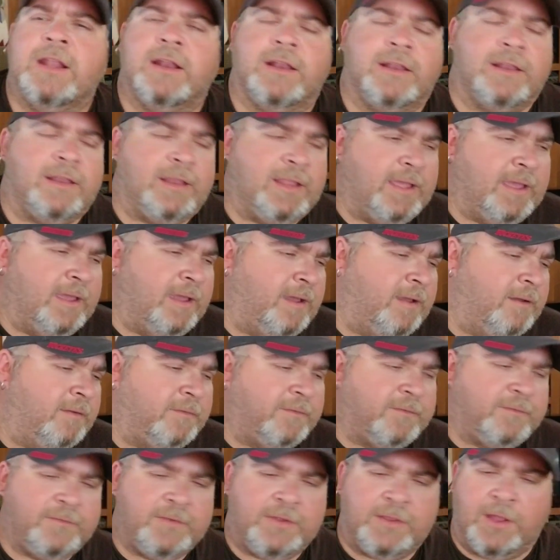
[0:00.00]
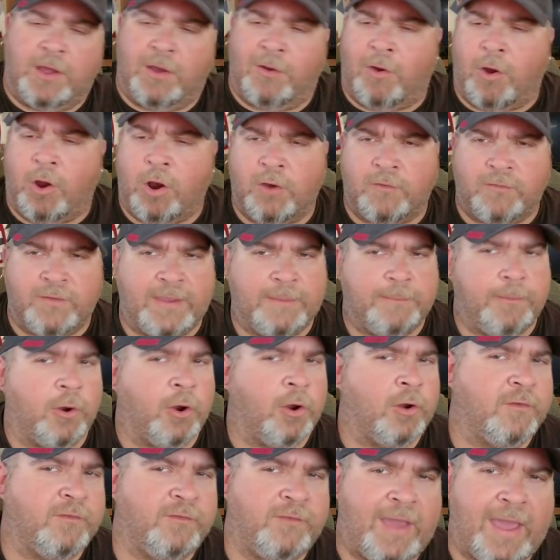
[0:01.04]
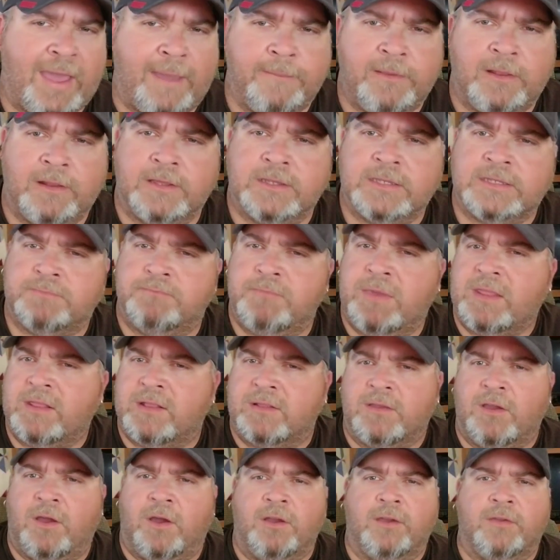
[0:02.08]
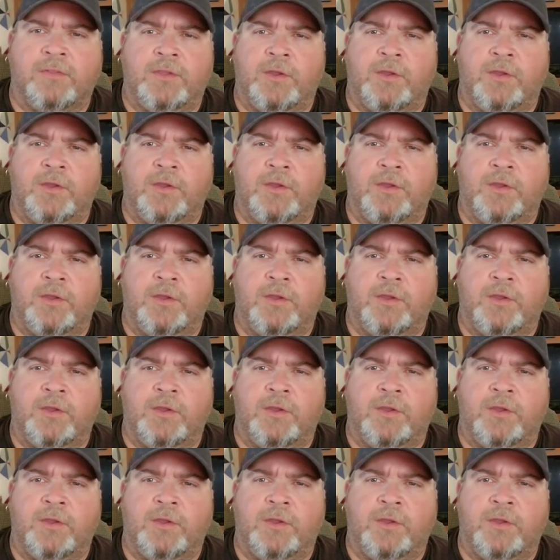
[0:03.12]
live, you know, RV park fabulous, be the talk